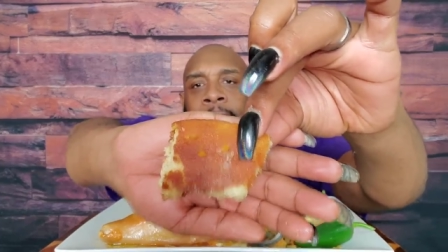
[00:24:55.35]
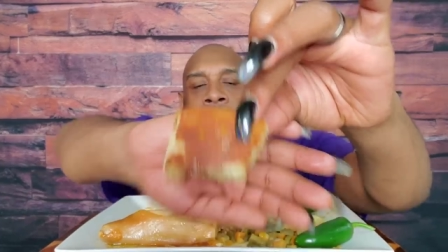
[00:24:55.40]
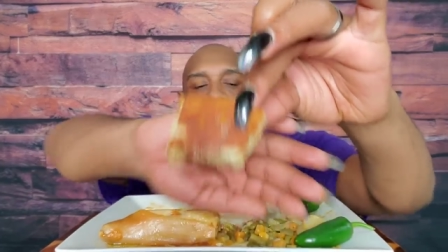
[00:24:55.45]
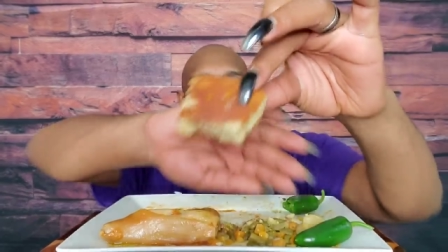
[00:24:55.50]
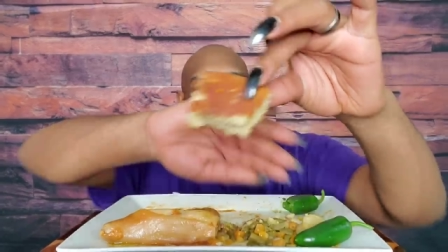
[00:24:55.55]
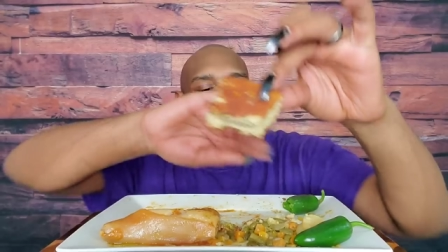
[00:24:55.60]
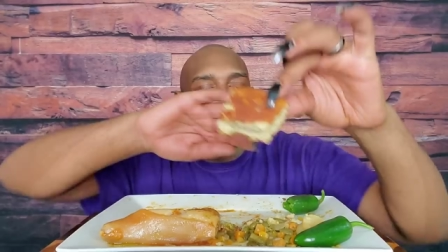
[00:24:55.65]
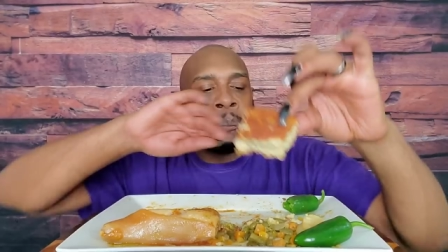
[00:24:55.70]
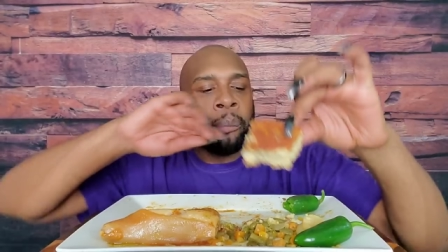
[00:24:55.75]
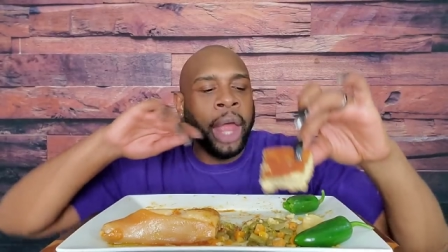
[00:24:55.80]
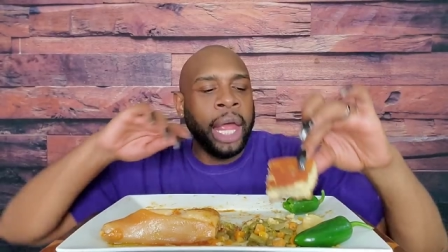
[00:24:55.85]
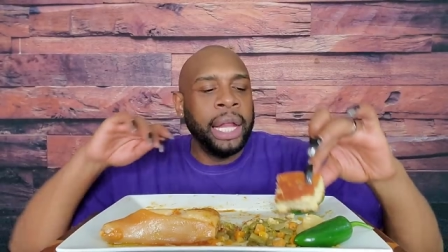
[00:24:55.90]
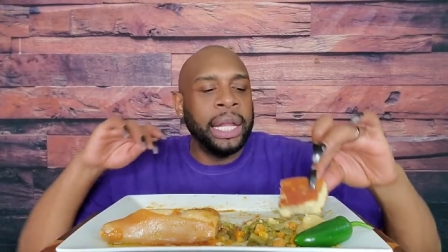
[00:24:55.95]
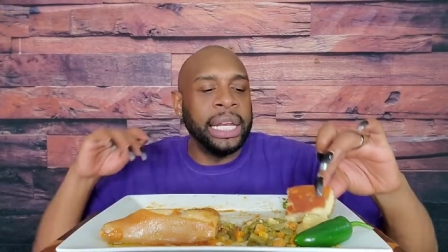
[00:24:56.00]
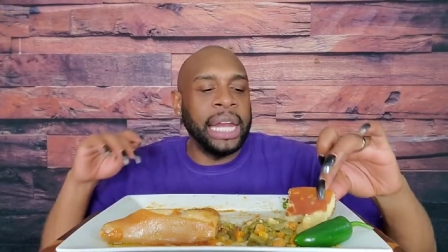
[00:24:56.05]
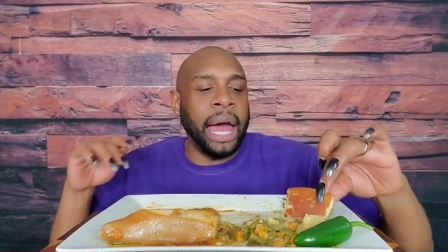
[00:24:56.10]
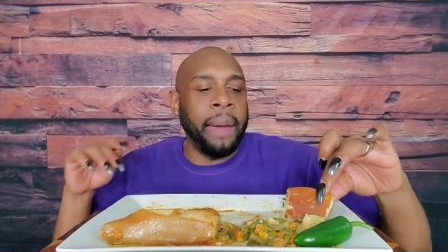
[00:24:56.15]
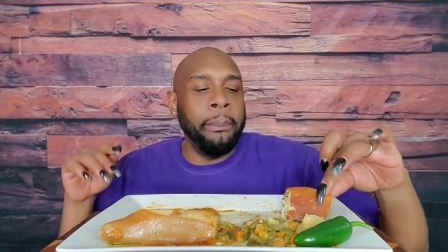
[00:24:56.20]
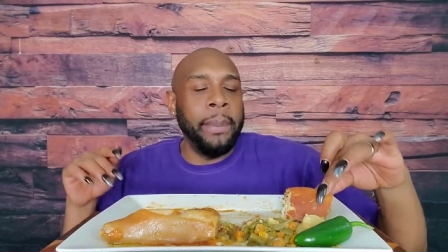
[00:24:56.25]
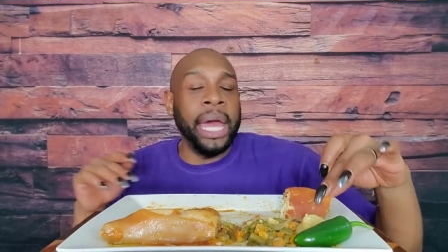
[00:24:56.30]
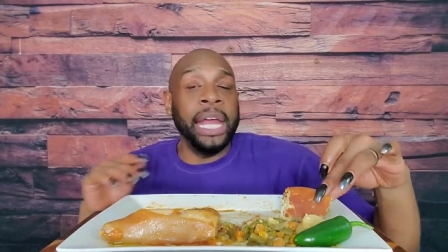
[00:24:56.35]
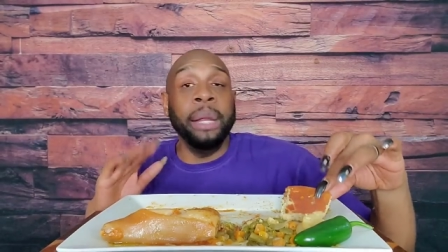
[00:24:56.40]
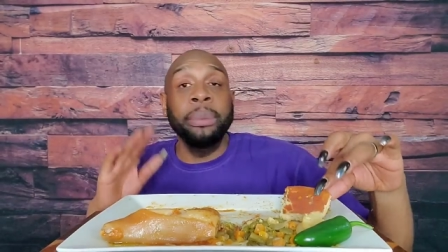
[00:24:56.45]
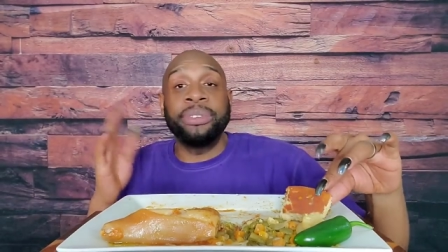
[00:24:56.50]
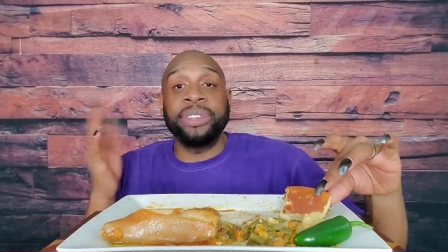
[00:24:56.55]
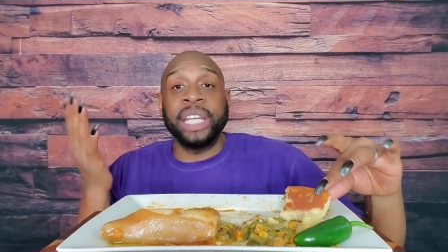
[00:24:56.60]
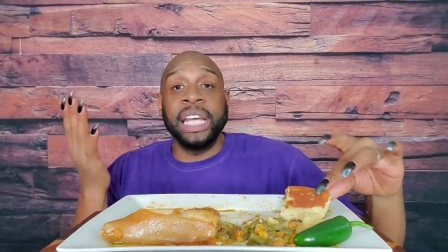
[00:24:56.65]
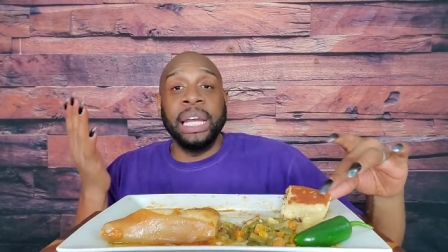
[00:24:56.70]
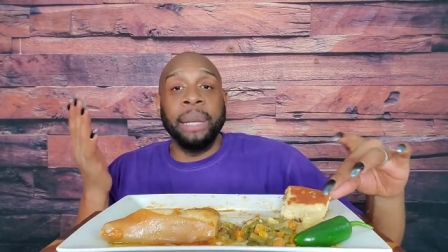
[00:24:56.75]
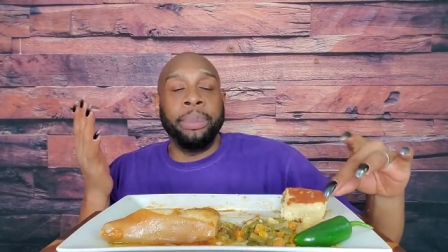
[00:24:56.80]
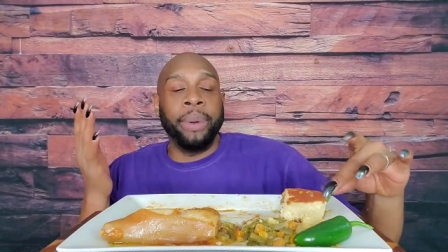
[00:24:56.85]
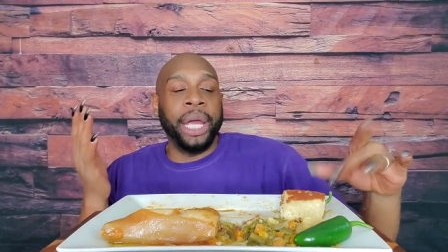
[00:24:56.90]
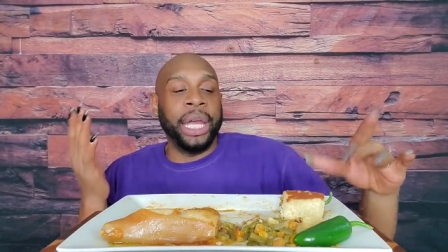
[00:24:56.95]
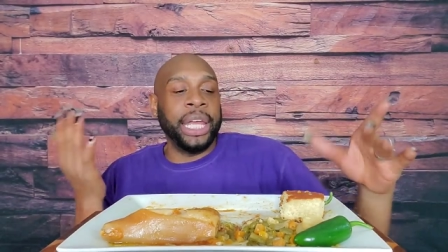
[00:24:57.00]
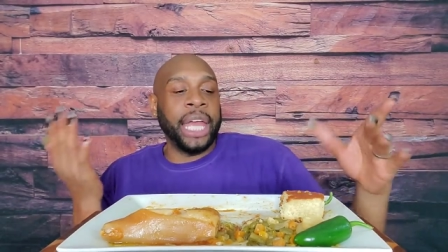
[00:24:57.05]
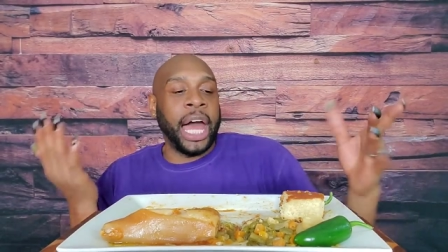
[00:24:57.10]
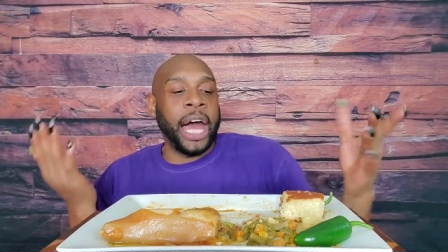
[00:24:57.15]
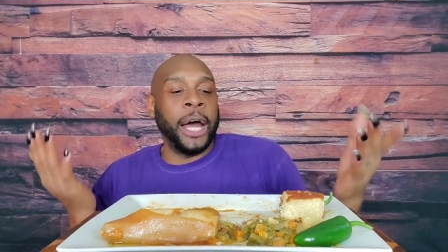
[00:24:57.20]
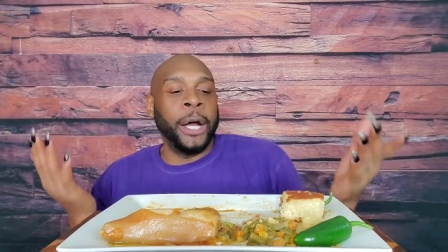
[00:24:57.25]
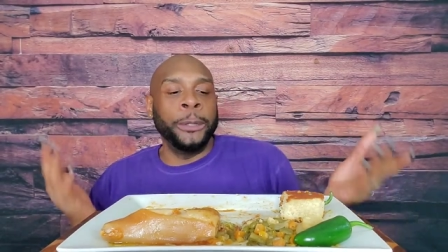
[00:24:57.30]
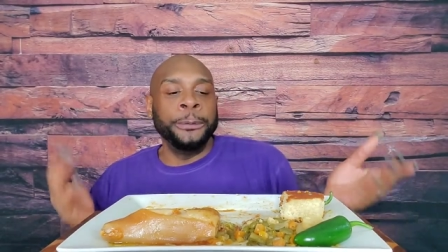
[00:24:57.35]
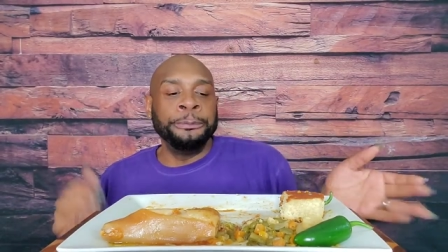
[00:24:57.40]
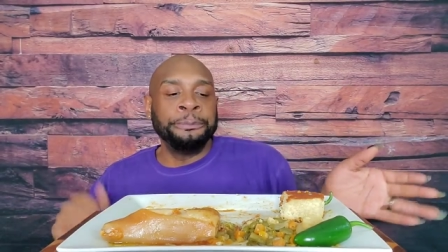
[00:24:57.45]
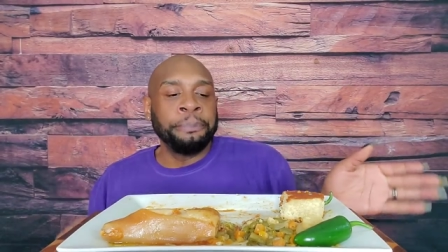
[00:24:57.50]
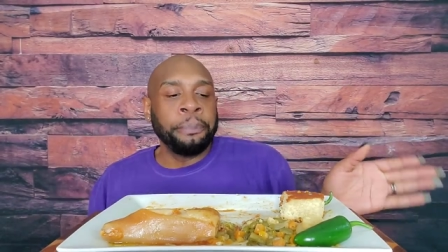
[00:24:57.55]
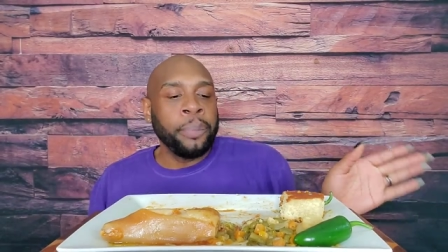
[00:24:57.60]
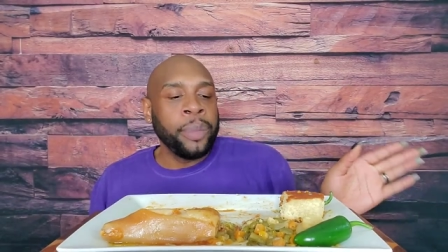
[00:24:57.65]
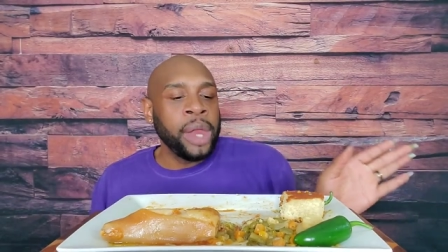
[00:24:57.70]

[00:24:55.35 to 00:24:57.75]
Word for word: that I made. It was skillet bread, y'all.